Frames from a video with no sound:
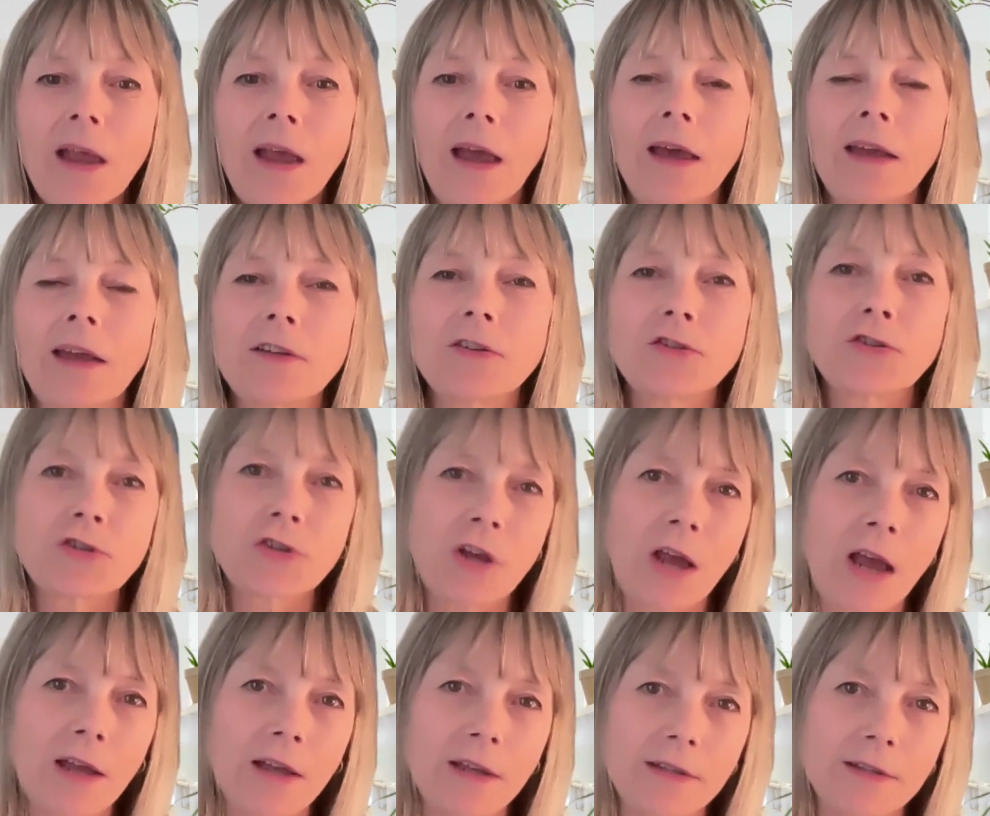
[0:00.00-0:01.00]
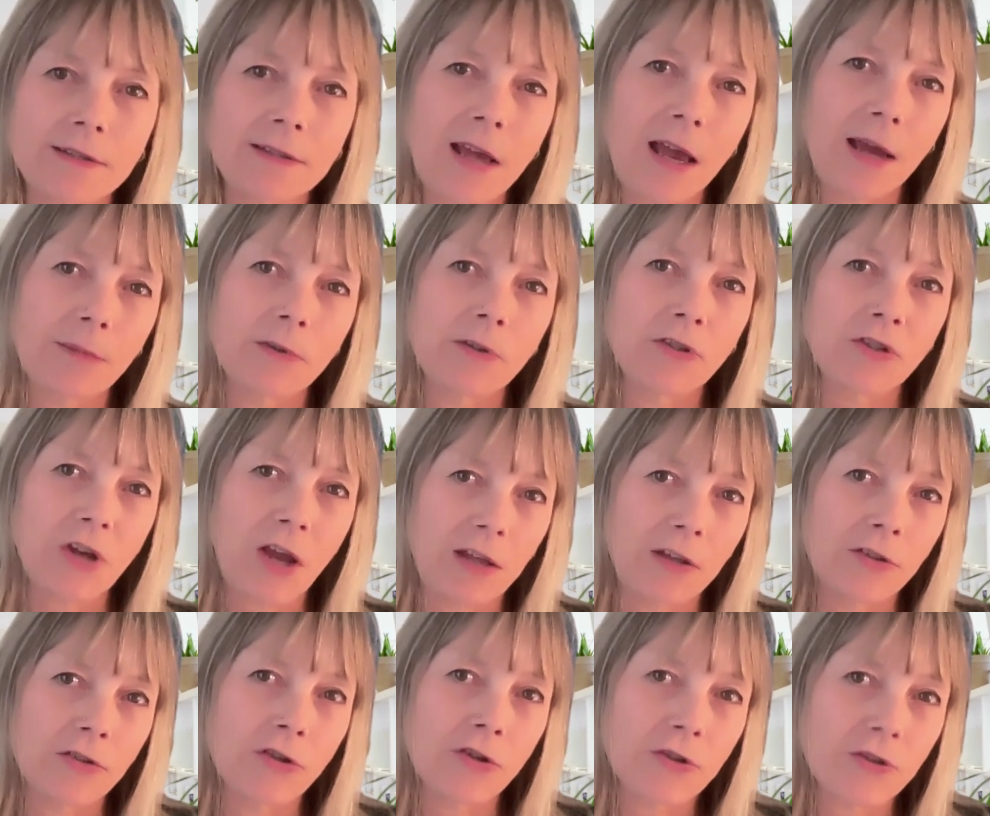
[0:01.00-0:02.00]
and it's time to
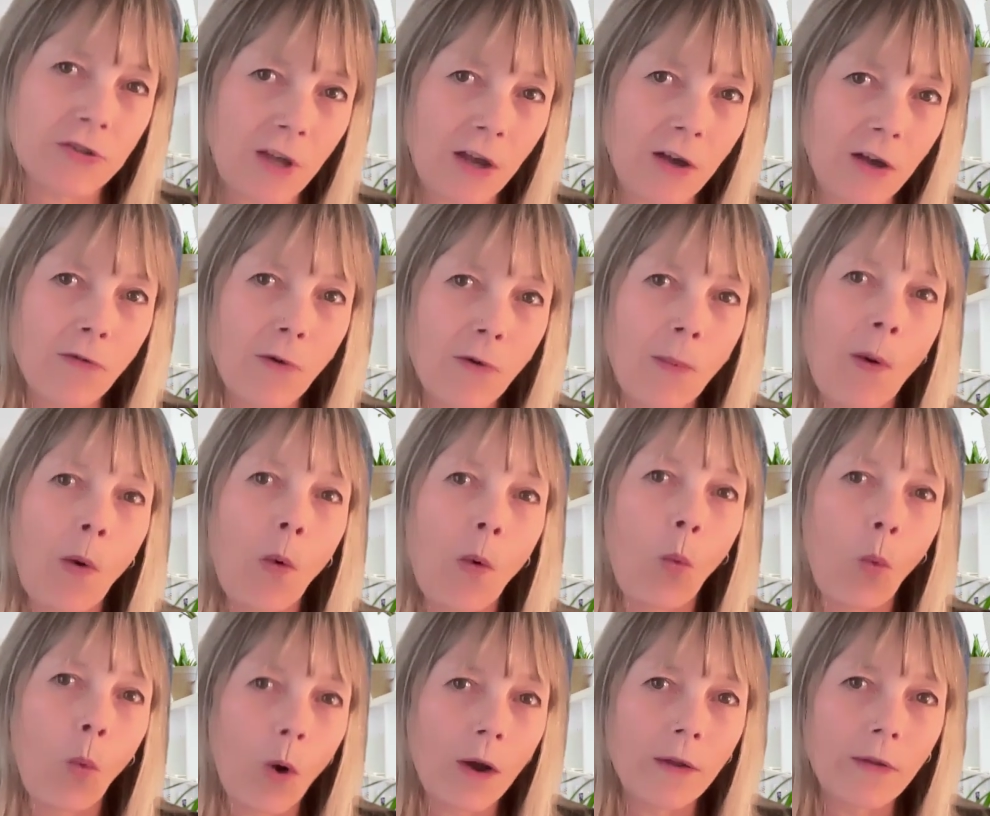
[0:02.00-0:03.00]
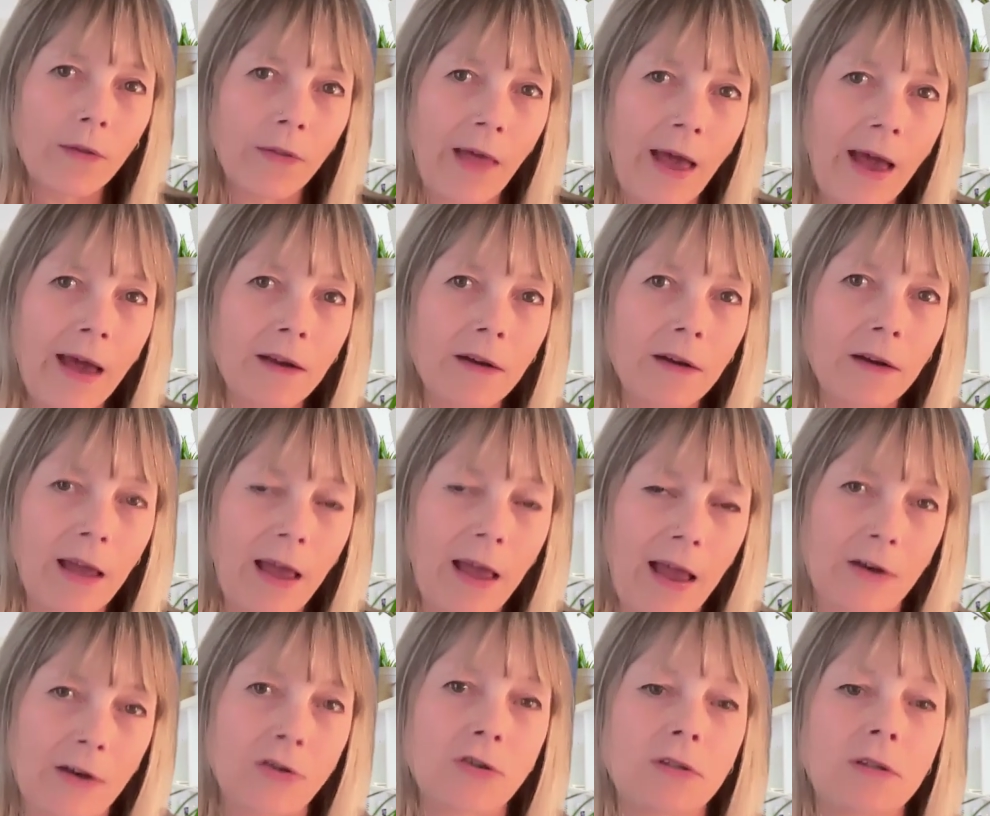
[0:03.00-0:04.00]
challenge yourself about what that
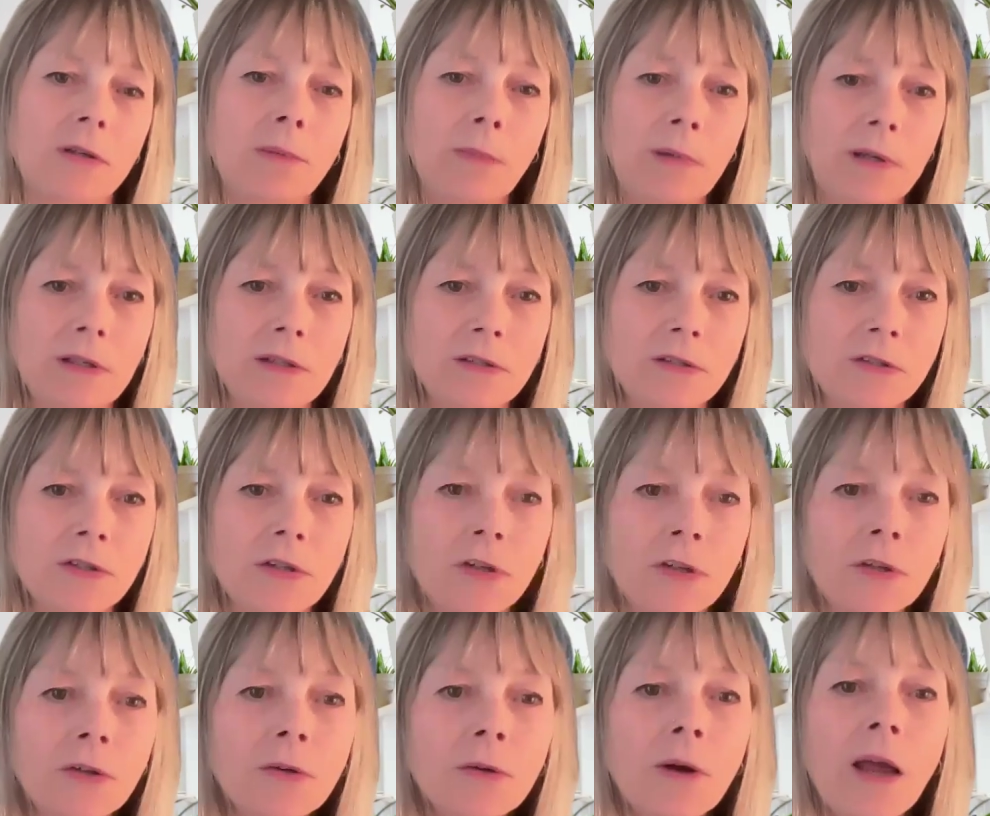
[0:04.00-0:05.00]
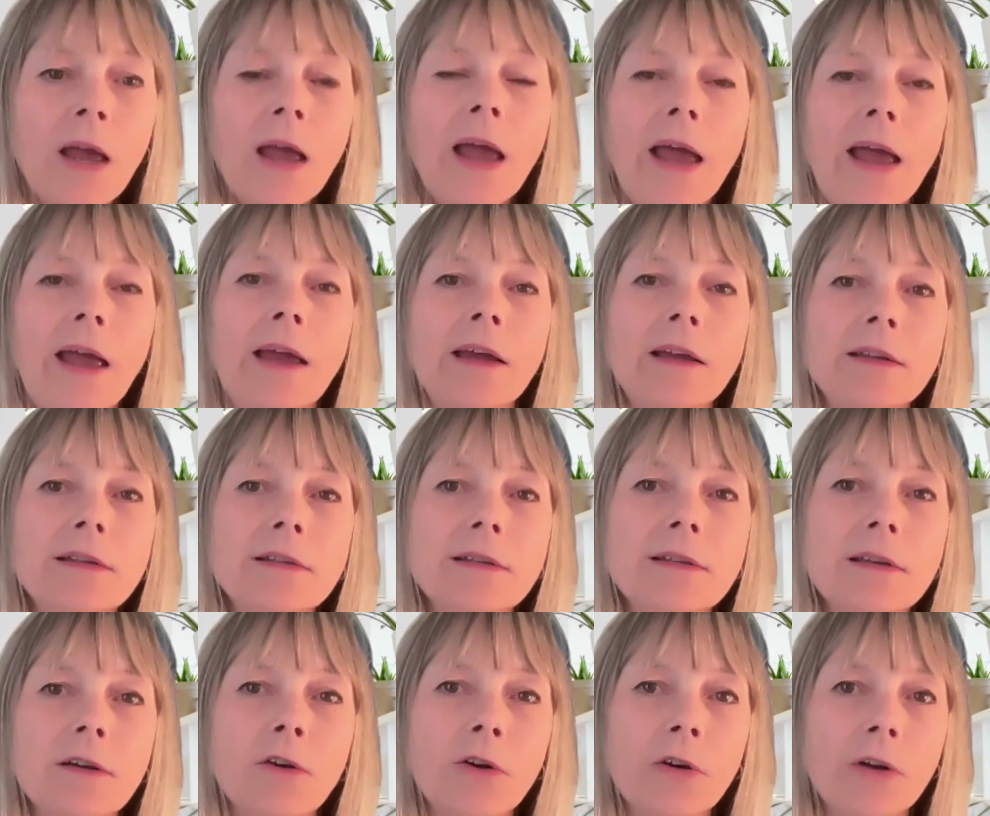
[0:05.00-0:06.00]
actually means to you and
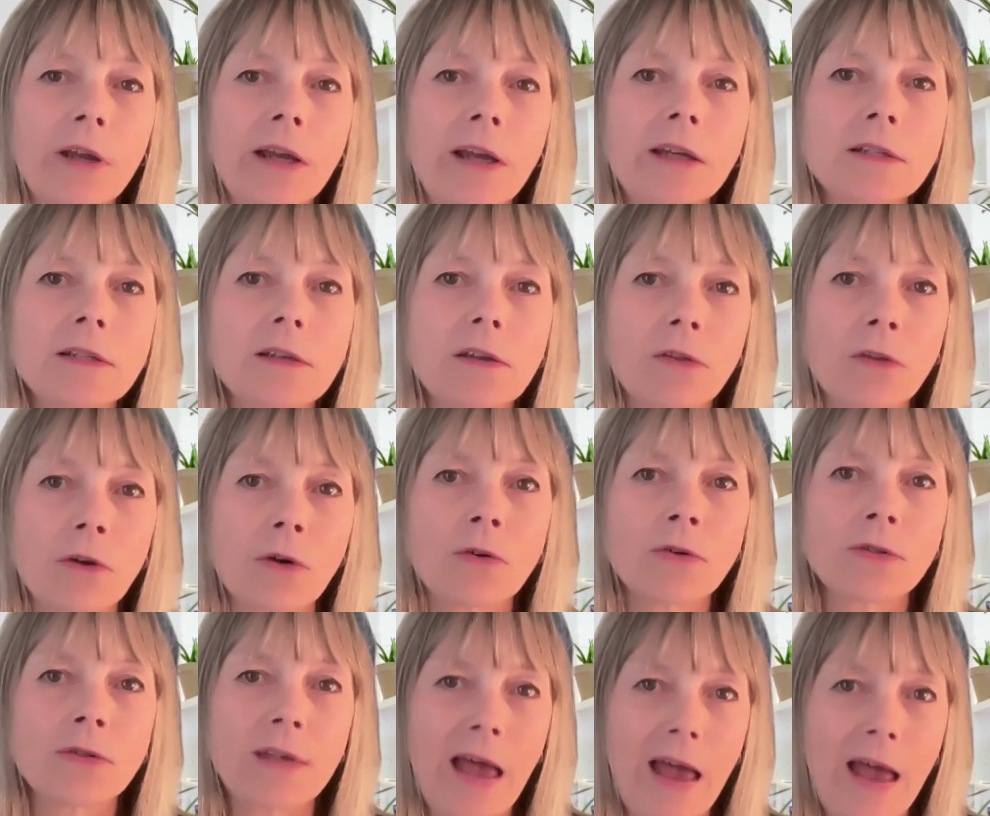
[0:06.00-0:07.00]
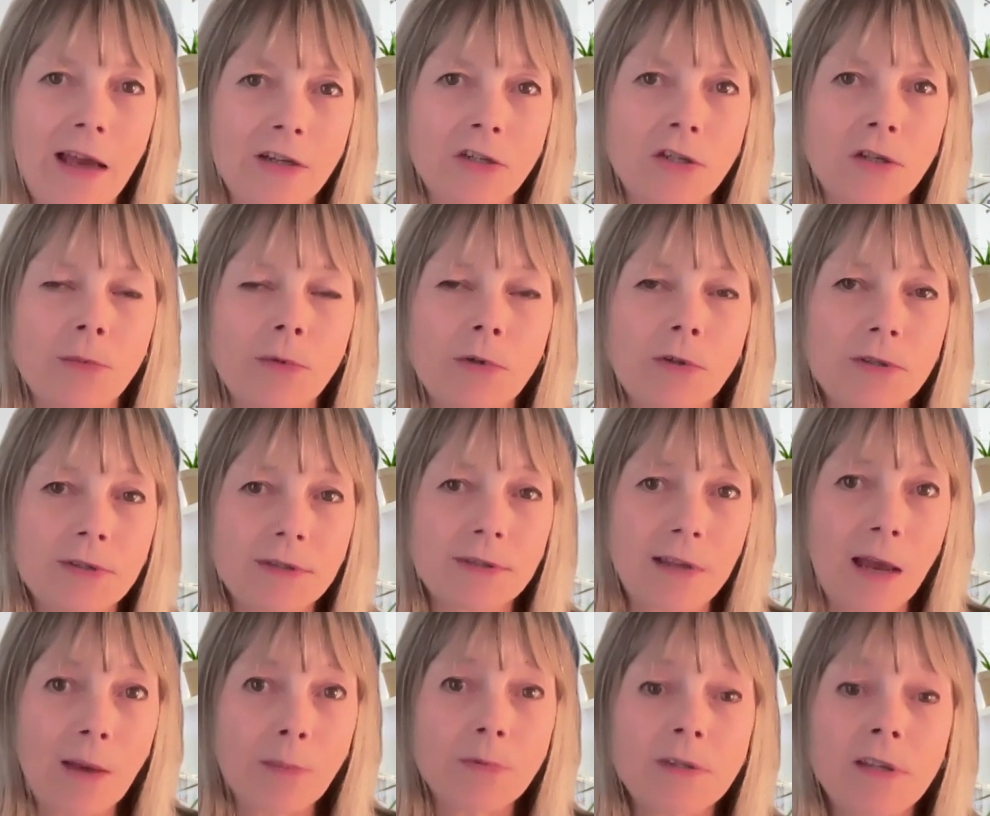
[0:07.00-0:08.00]
create those actionable
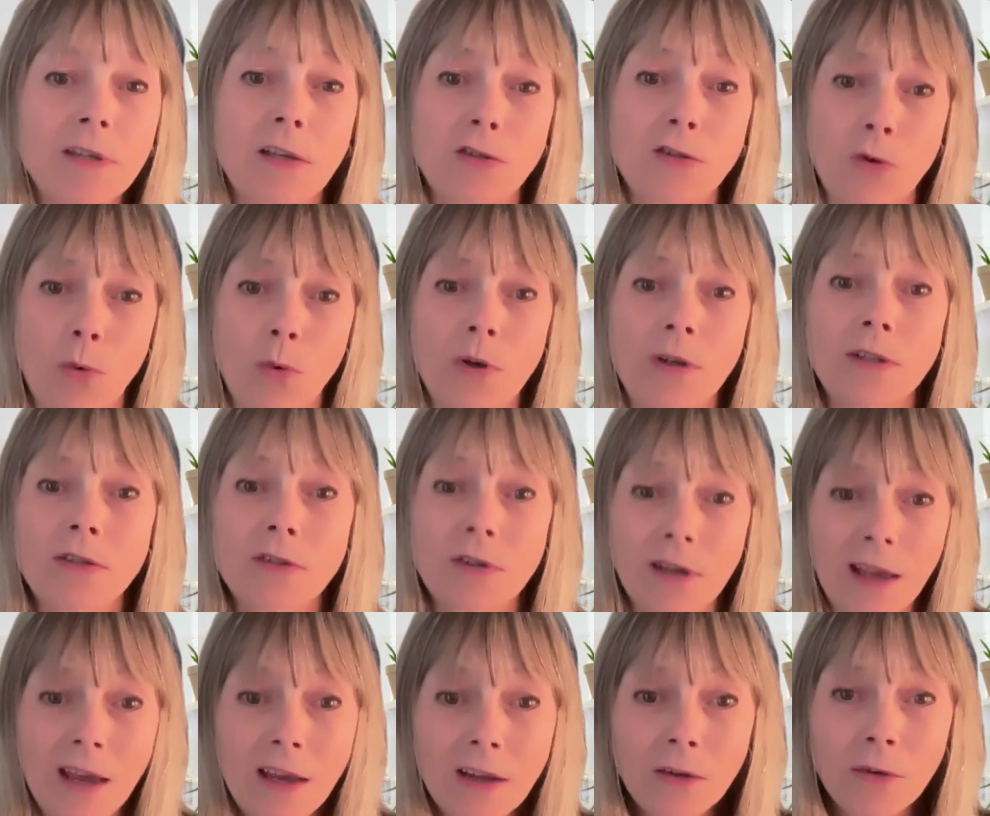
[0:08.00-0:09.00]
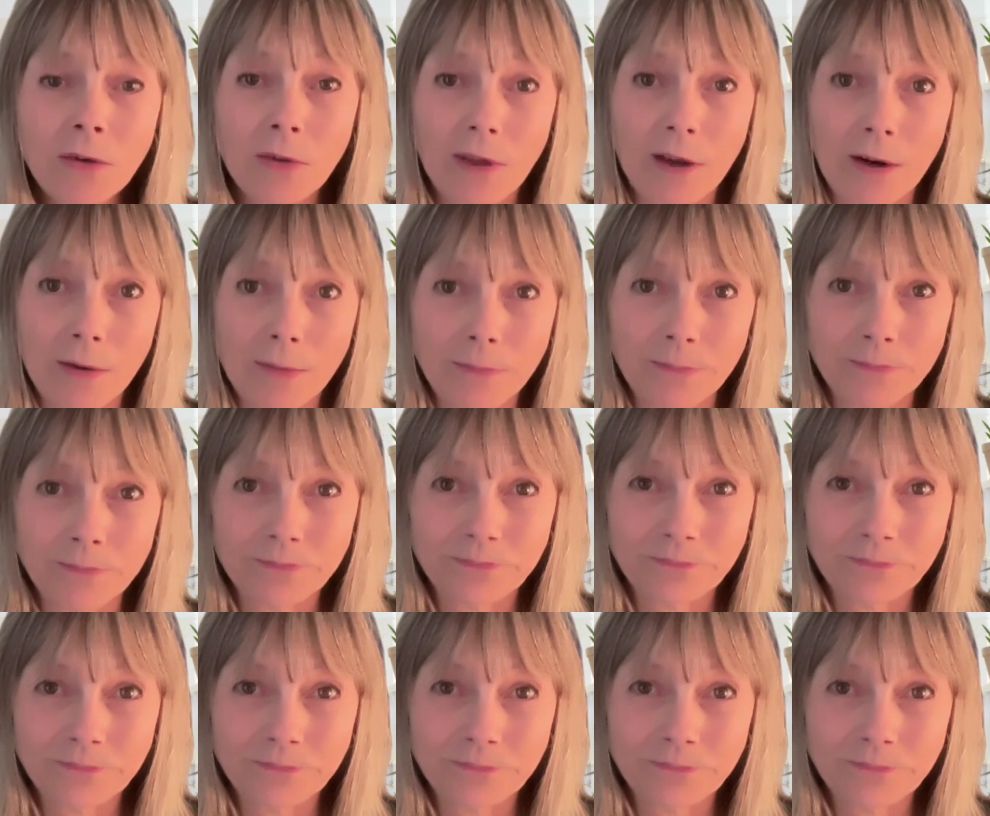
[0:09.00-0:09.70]
steps that's going to get you there.